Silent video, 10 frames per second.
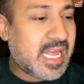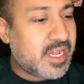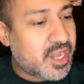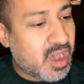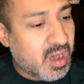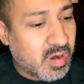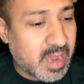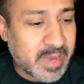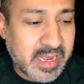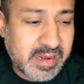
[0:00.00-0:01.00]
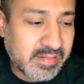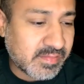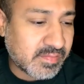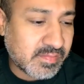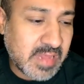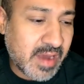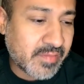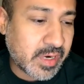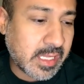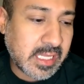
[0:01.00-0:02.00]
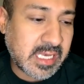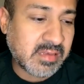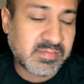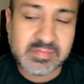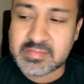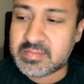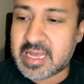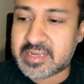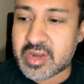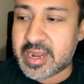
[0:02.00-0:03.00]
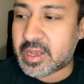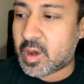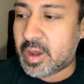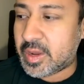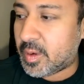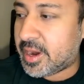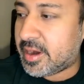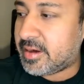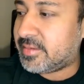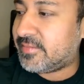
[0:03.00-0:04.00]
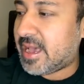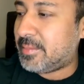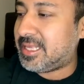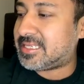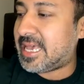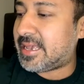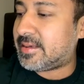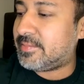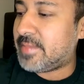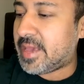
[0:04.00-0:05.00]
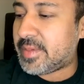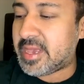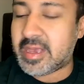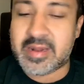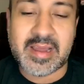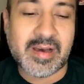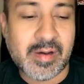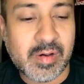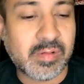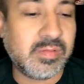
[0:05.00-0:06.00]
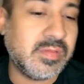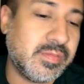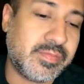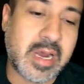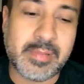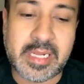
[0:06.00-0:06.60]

No, I mean, not really. I'm not trying to go anywhere. Family's like, maybe, no, probably